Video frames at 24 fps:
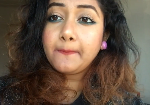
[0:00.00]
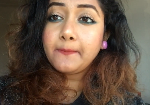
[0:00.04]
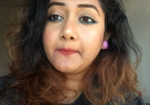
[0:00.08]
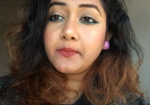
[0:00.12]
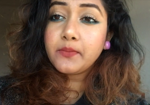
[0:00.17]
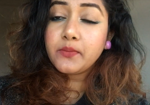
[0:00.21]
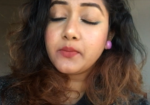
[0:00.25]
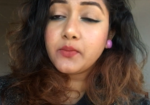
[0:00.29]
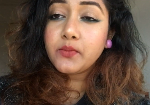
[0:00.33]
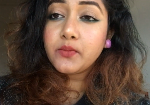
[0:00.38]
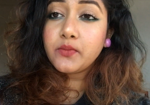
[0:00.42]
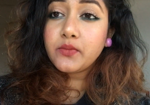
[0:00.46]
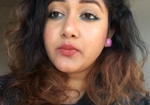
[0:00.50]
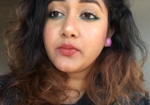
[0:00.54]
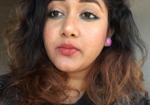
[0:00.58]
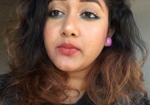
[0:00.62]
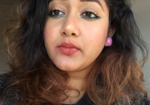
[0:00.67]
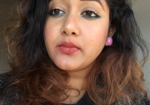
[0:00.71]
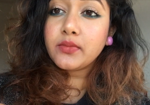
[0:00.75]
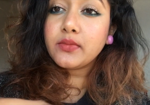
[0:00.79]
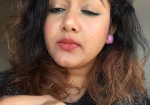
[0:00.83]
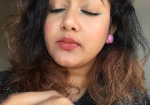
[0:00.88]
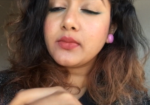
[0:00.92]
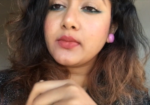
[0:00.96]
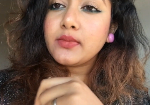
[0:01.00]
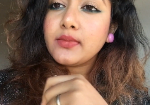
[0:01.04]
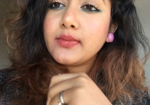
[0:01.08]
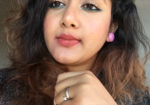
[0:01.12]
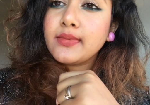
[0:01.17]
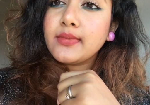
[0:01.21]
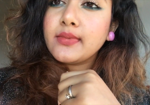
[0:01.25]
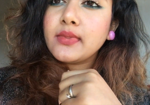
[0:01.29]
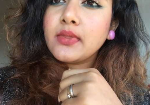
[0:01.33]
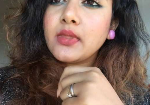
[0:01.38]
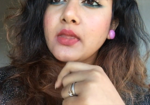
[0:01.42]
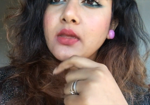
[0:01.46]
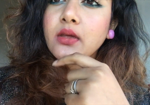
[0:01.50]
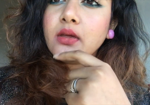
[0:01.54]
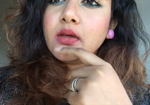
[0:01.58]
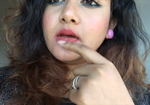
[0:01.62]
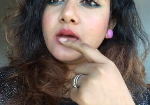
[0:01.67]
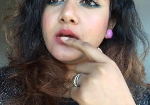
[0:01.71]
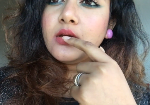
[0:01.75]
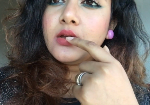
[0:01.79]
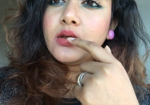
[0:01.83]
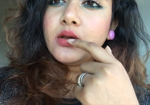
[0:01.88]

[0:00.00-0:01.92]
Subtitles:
Nobody speaks.